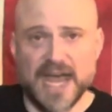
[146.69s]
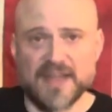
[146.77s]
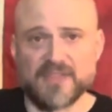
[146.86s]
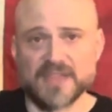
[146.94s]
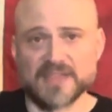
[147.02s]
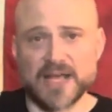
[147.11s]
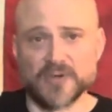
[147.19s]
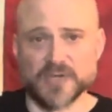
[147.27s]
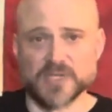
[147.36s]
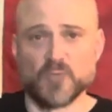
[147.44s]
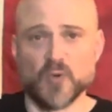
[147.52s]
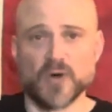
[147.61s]
I think that
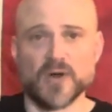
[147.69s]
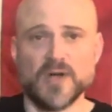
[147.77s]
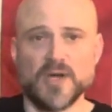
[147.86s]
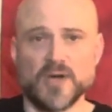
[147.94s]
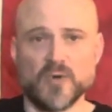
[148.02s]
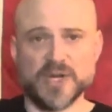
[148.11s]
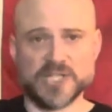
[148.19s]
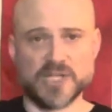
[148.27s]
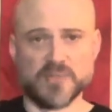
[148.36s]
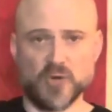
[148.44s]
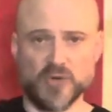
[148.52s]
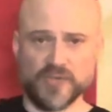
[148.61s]
looks more
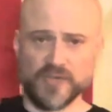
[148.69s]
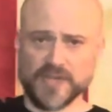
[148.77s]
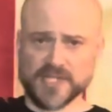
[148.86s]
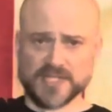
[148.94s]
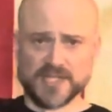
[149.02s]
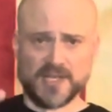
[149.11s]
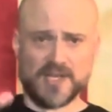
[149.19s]
reasonable than this